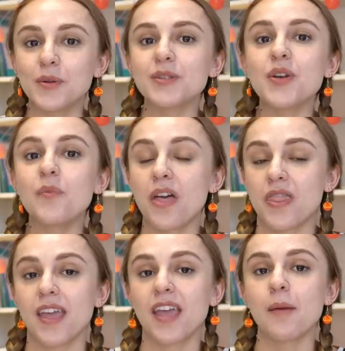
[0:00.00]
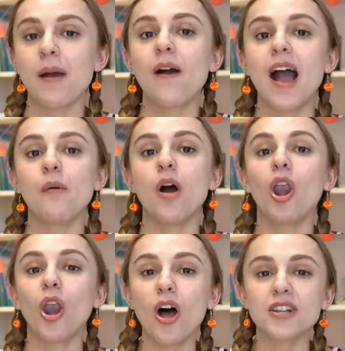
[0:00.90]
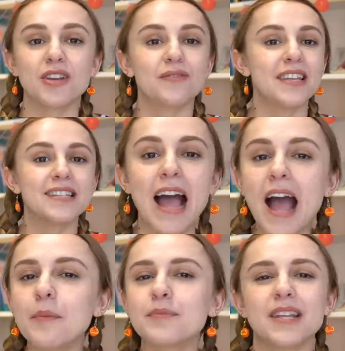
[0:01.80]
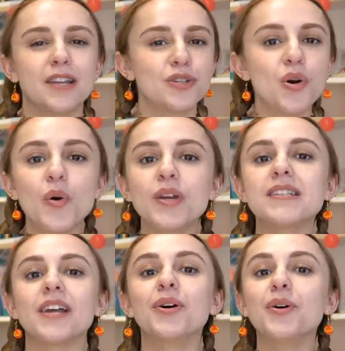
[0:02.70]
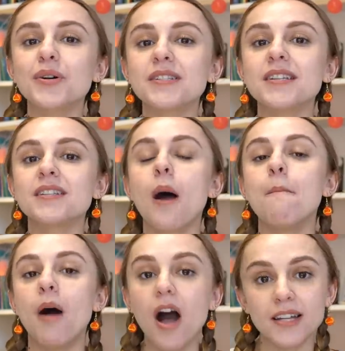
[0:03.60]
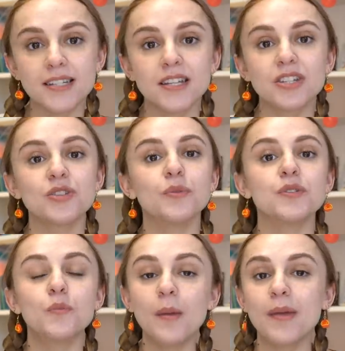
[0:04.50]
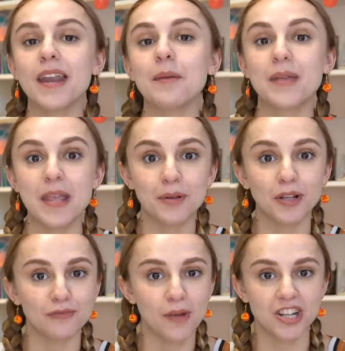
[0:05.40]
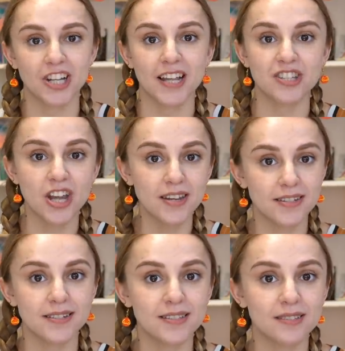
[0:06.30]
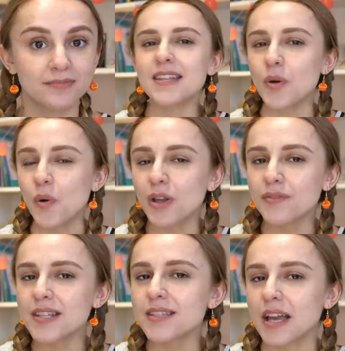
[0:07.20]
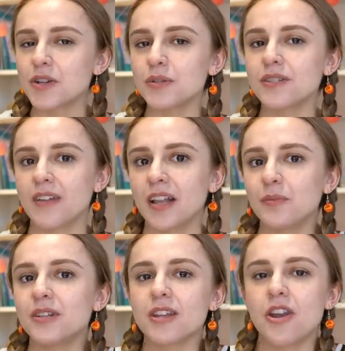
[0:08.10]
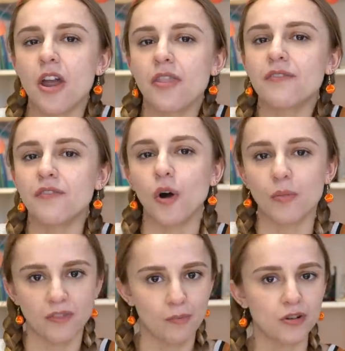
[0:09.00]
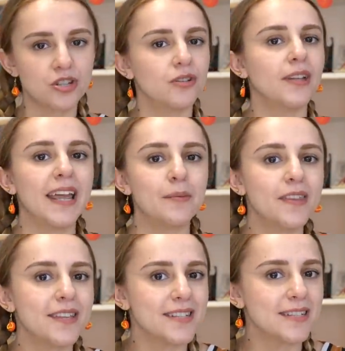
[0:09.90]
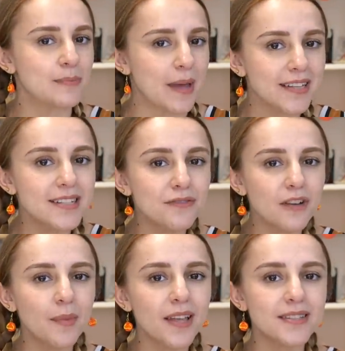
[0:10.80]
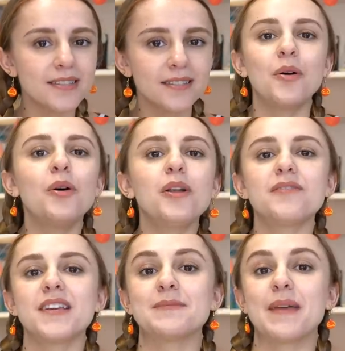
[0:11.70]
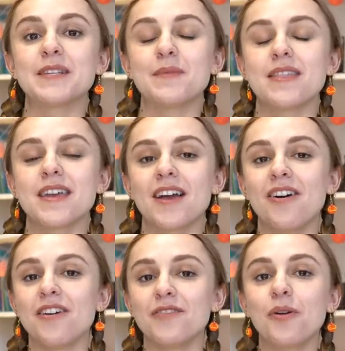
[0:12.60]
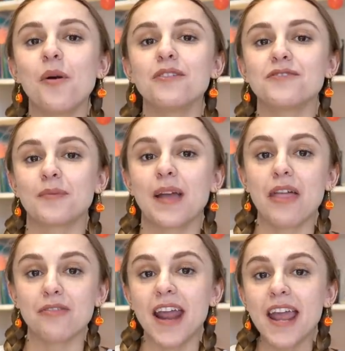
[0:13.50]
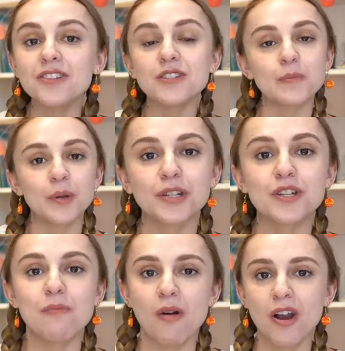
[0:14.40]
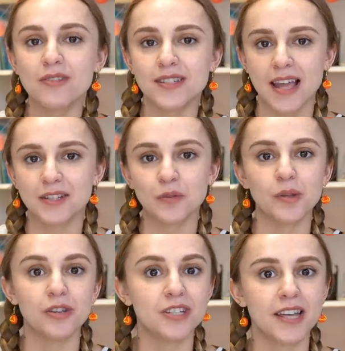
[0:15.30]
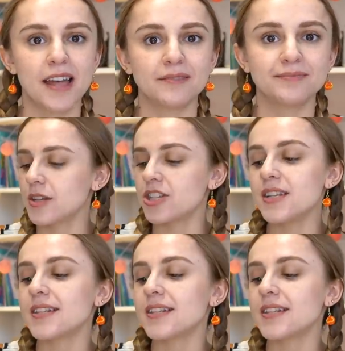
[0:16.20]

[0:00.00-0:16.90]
also worth thinking about how a lot of these apps and toys and courses are marketed towards women and people of marginalized genders. Is all of this sexual development another form of emotional labor that's expected from us? All of this makes makes me think of a quote from Catherine Angel's book, Tomorrow Sex Will Be Good Again. She